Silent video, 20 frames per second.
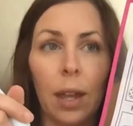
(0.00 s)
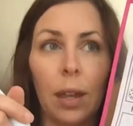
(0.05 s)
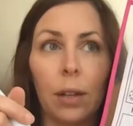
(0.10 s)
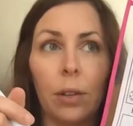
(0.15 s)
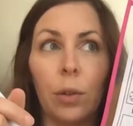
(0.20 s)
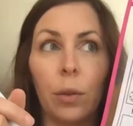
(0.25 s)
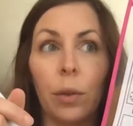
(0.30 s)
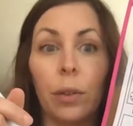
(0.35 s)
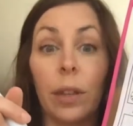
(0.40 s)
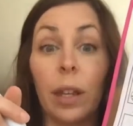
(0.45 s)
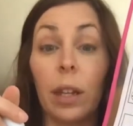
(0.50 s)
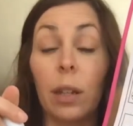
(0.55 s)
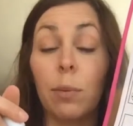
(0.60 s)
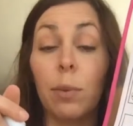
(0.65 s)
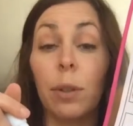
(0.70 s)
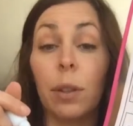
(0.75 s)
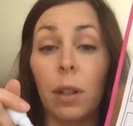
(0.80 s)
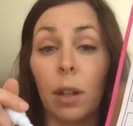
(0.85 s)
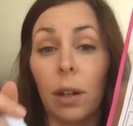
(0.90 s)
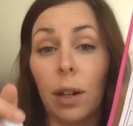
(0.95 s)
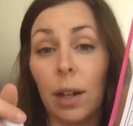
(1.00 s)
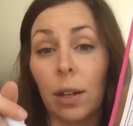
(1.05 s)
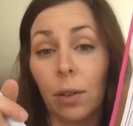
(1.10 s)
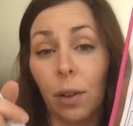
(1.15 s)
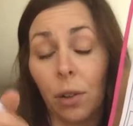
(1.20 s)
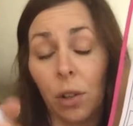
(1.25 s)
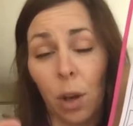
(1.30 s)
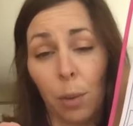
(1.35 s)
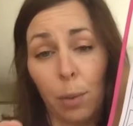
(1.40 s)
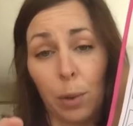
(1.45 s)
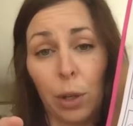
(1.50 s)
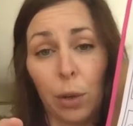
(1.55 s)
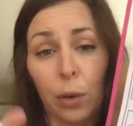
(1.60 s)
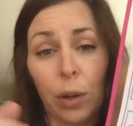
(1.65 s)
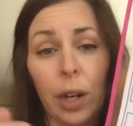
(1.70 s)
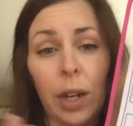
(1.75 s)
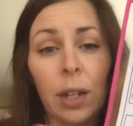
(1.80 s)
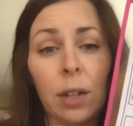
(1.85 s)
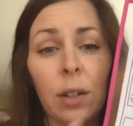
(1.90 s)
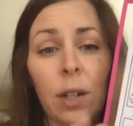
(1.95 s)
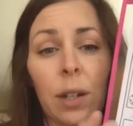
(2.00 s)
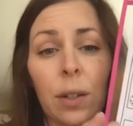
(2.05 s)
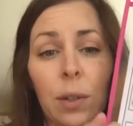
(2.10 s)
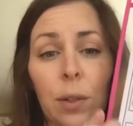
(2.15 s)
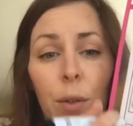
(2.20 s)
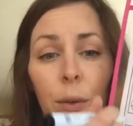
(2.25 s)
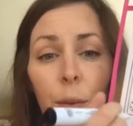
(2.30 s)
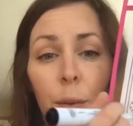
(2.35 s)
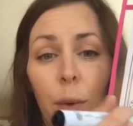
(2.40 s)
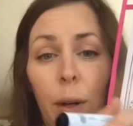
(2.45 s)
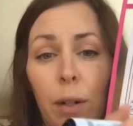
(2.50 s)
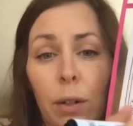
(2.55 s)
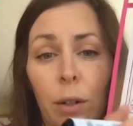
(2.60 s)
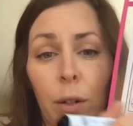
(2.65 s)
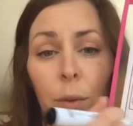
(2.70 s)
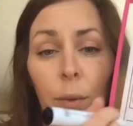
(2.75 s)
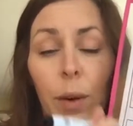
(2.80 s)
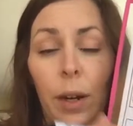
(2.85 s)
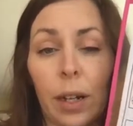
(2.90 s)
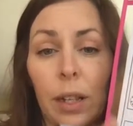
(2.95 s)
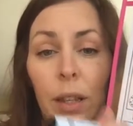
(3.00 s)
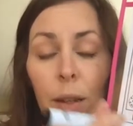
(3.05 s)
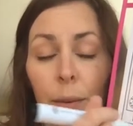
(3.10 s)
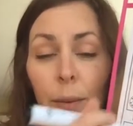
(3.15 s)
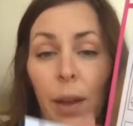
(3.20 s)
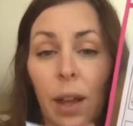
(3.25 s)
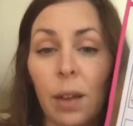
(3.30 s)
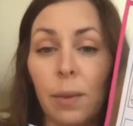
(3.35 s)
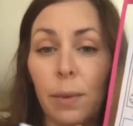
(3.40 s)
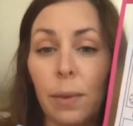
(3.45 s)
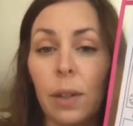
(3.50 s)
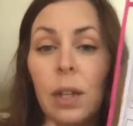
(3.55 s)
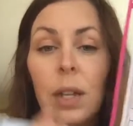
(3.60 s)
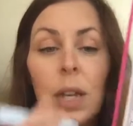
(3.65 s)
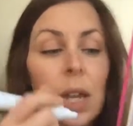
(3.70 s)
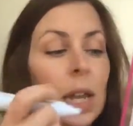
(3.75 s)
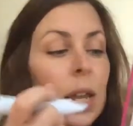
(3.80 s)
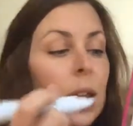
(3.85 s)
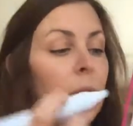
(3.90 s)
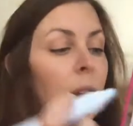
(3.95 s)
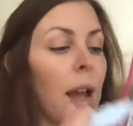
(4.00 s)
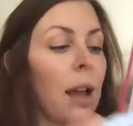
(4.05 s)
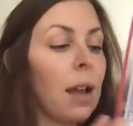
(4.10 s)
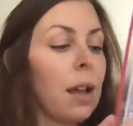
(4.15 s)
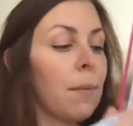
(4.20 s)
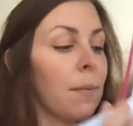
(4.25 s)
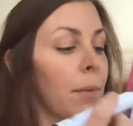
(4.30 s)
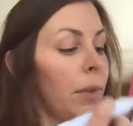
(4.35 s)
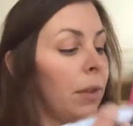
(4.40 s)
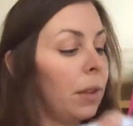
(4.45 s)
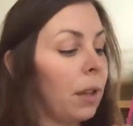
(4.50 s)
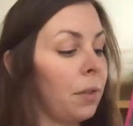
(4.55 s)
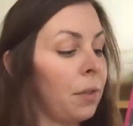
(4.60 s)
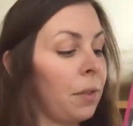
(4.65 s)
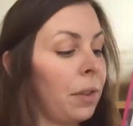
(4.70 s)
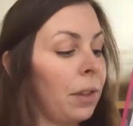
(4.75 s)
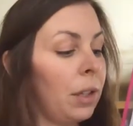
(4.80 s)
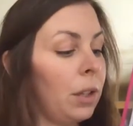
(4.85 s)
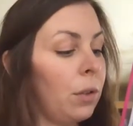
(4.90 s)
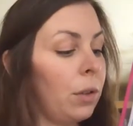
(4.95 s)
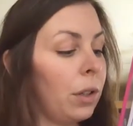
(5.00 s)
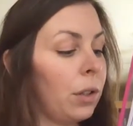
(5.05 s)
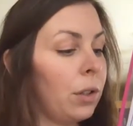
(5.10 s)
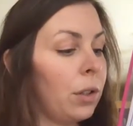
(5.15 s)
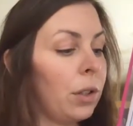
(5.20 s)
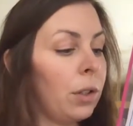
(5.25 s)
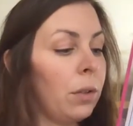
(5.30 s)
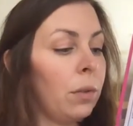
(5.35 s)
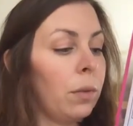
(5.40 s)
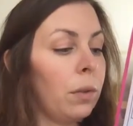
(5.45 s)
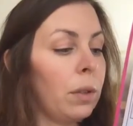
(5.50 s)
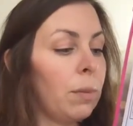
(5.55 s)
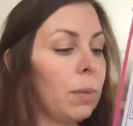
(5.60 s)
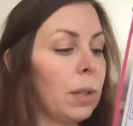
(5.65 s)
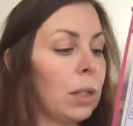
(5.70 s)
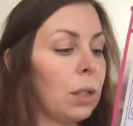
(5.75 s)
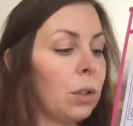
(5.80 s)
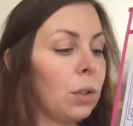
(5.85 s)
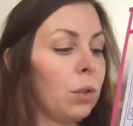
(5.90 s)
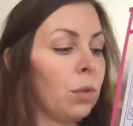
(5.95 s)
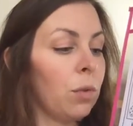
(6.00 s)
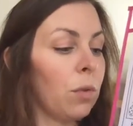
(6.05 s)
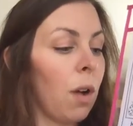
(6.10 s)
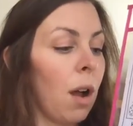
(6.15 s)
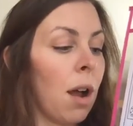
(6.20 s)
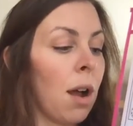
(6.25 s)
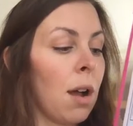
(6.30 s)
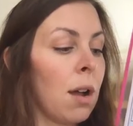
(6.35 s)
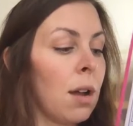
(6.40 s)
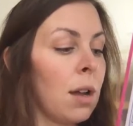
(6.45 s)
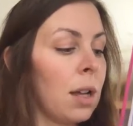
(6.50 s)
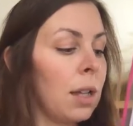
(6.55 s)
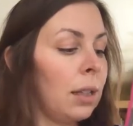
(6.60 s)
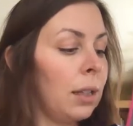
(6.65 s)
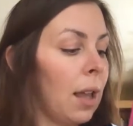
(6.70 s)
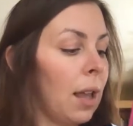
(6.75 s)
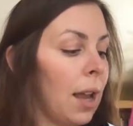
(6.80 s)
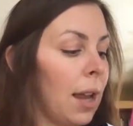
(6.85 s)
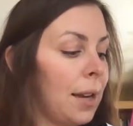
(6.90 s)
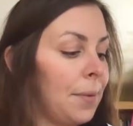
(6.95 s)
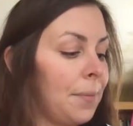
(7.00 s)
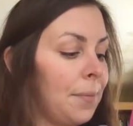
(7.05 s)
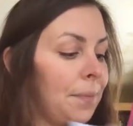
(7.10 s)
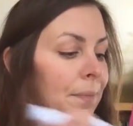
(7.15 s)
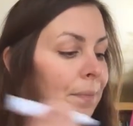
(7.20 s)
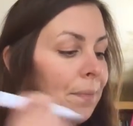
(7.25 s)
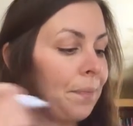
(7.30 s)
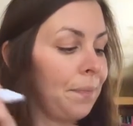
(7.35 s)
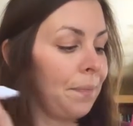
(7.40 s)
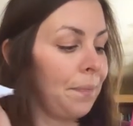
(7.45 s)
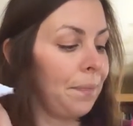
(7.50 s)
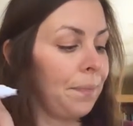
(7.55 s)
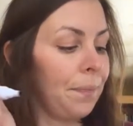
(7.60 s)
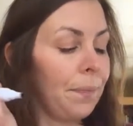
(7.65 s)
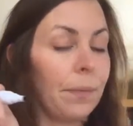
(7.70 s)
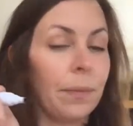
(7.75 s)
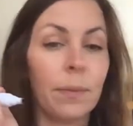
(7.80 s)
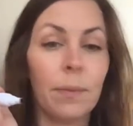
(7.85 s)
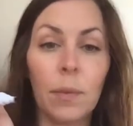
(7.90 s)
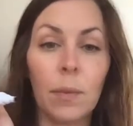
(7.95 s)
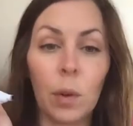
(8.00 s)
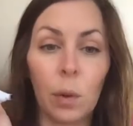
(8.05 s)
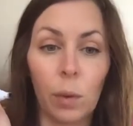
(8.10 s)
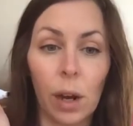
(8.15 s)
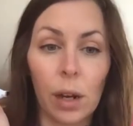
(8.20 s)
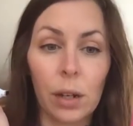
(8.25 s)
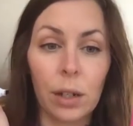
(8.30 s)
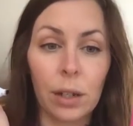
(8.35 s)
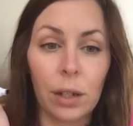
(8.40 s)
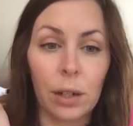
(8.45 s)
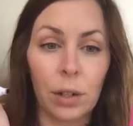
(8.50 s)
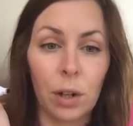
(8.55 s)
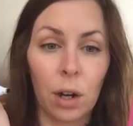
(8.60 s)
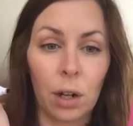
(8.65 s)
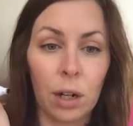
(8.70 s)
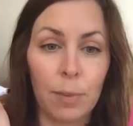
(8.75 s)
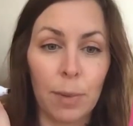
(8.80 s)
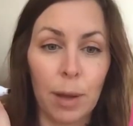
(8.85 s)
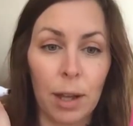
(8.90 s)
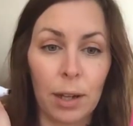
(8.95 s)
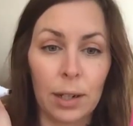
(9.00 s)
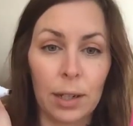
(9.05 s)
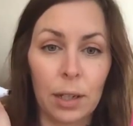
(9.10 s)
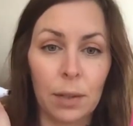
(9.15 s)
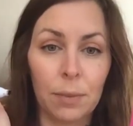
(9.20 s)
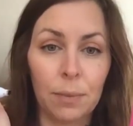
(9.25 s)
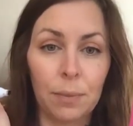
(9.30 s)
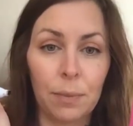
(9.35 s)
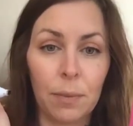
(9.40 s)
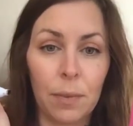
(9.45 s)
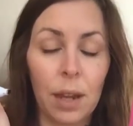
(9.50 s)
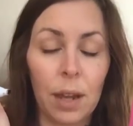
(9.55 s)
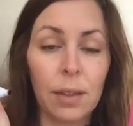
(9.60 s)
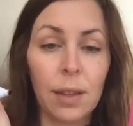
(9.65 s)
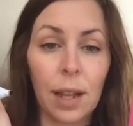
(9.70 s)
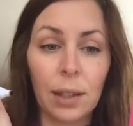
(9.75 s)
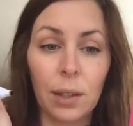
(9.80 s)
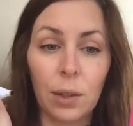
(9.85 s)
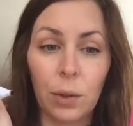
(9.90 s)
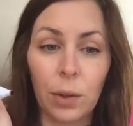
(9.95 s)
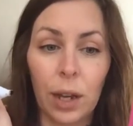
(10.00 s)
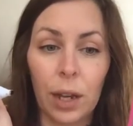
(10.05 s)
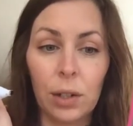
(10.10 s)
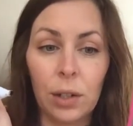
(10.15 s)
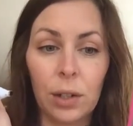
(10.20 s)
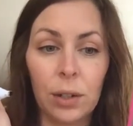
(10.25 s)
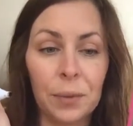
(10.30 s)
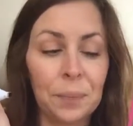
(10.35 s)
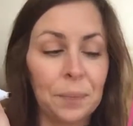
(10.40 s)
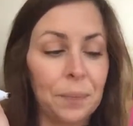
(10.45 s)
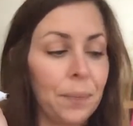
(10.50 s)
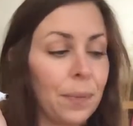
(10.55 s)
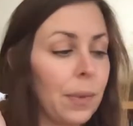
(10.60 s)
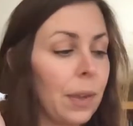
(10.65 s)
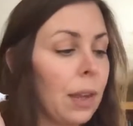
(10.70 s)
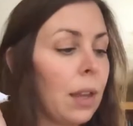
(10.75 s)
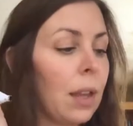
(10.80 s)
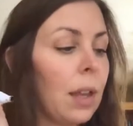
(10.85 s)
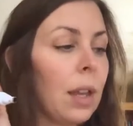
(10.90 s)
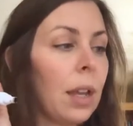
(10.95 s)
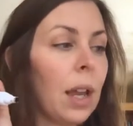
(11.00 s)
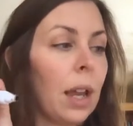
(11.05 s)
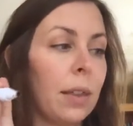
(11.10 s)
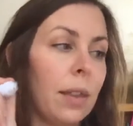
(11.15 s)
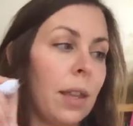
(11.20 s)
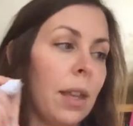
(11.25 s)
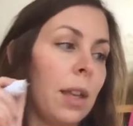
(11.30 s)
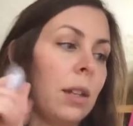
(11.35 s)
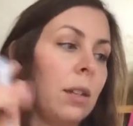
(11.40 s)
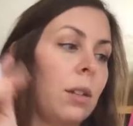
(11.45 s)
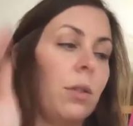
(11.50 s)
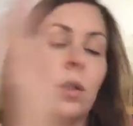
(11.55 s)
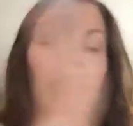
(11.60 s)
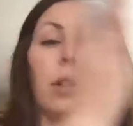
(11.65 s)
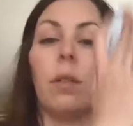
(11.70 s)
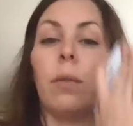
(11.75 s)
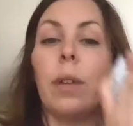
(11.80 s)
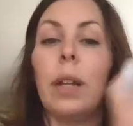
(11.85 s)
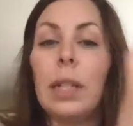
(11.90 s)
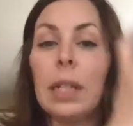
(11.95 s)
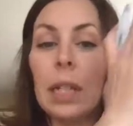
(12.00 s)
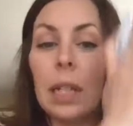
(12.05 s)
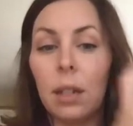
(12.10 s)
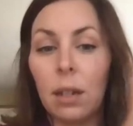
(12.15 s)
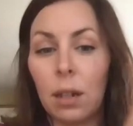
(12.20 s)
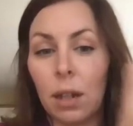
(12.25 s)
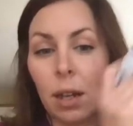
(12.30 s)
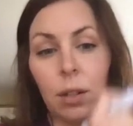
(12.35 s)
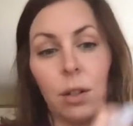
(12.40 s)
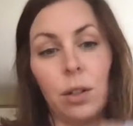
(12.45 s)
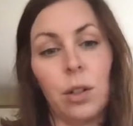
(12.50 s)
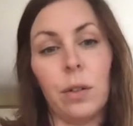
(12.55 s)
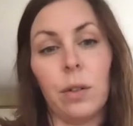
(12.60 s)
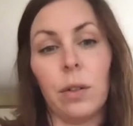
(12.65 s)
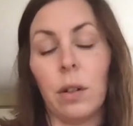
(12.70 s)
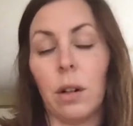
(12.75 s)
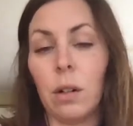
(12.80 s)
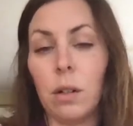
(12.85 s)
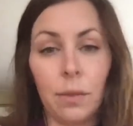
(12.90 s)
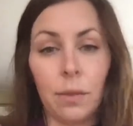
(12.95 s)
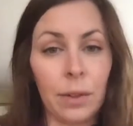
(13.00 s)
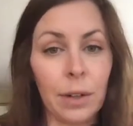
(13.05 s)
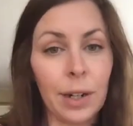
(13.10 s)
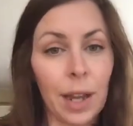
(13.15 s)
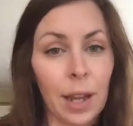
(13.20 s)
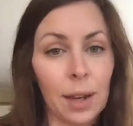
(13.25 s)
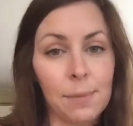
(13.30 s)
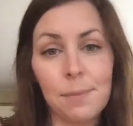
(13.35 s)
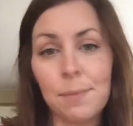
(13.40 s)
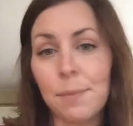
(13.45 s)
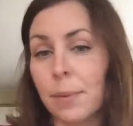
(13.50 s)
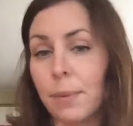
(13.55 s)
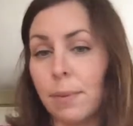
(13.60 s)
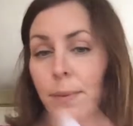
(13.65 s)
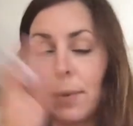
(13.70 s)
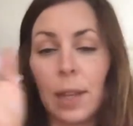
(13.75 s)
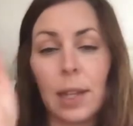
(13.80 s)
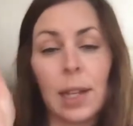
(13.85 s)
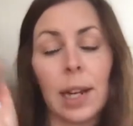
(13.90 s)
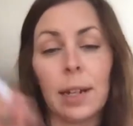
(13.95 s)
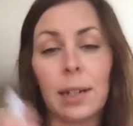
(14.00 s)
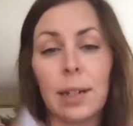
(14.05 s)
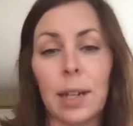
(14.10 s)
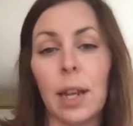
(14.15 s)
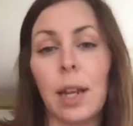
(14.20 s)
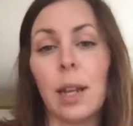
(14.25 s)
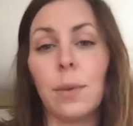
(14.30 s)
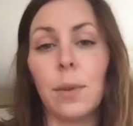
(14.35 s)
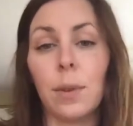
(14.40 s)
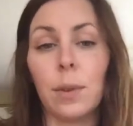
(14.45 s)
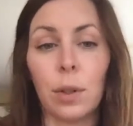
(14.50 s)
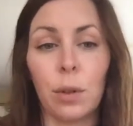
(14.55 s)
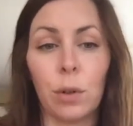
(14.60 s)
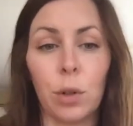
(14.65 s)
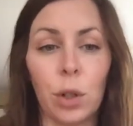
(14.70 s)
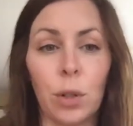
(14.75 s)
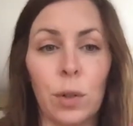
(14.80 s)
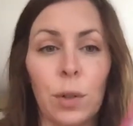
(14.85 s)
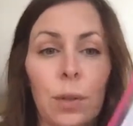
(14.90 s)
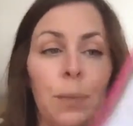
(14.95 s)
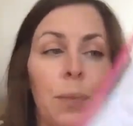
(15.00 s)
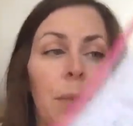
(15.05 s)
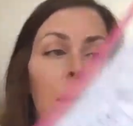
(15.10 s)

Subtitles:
or they could put their hand on top of your hand as you're writing the 5. The other thing you could do would be to draw a line right to the target box, and that's okay too. And then you can erase it and do it all over again the next day if you so choose.